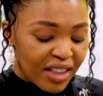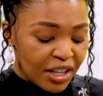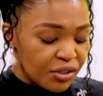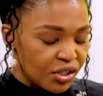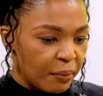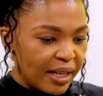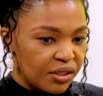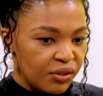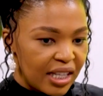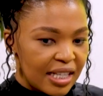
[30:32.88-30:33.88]
thank you so much
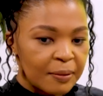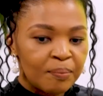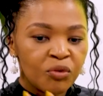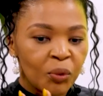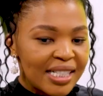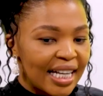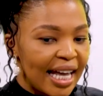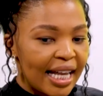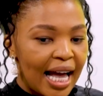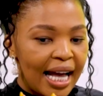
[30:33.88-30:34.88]
for this. Once
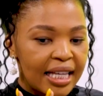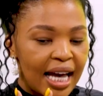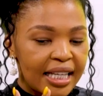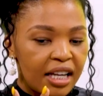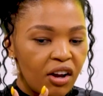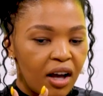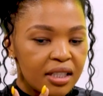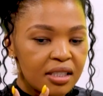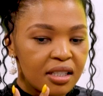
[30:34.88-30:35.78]
again, I cannot,